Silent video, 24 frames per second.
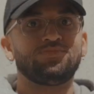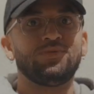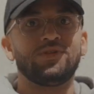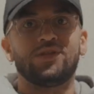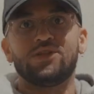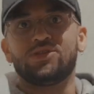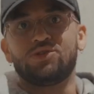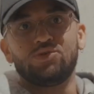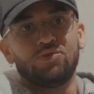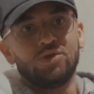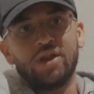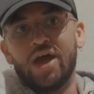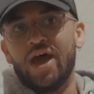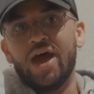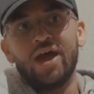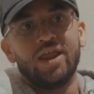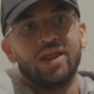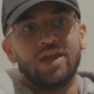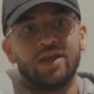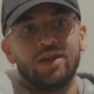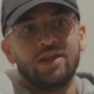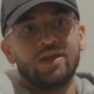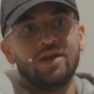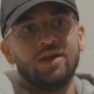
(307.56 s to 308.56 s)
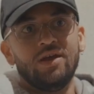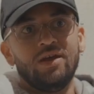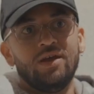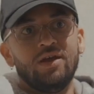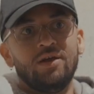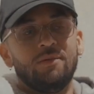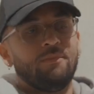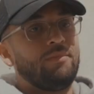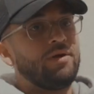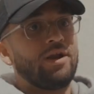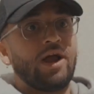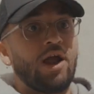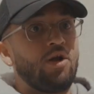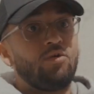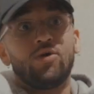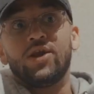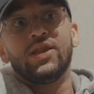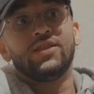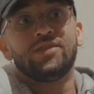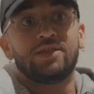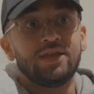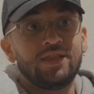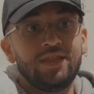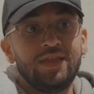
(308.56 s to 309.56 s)
me to do an edit, but I
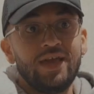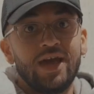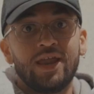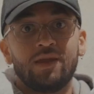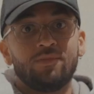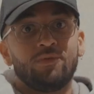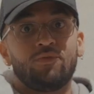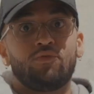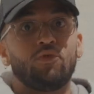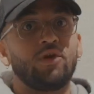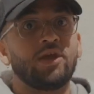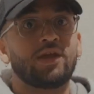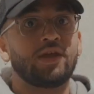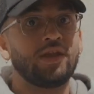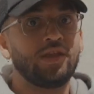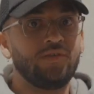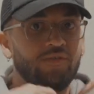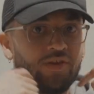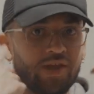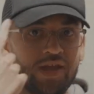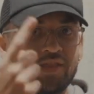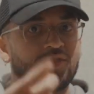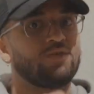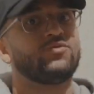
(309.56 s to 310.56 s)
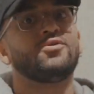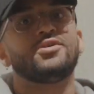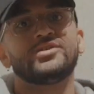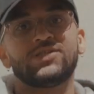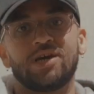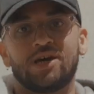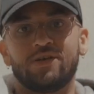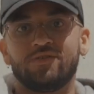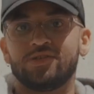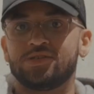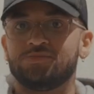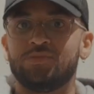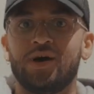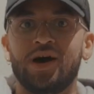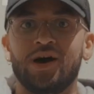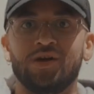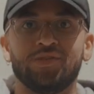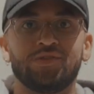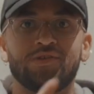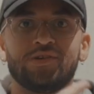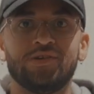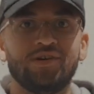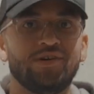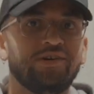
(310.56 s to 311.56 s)
already did the edit before he can even get the words out of his
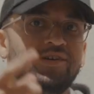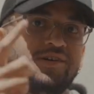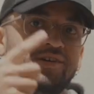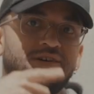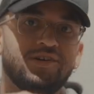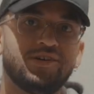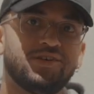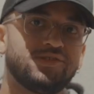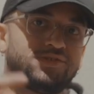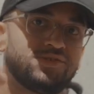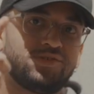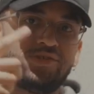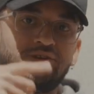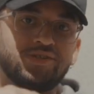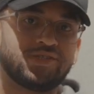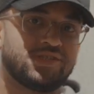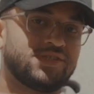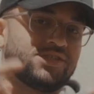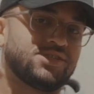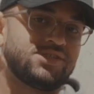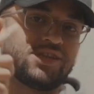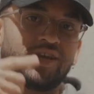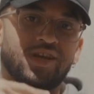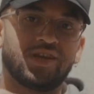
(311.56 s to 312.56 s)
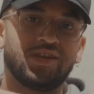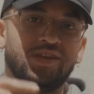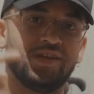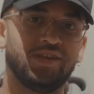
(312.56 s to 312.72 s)
mouth. So there's just like an,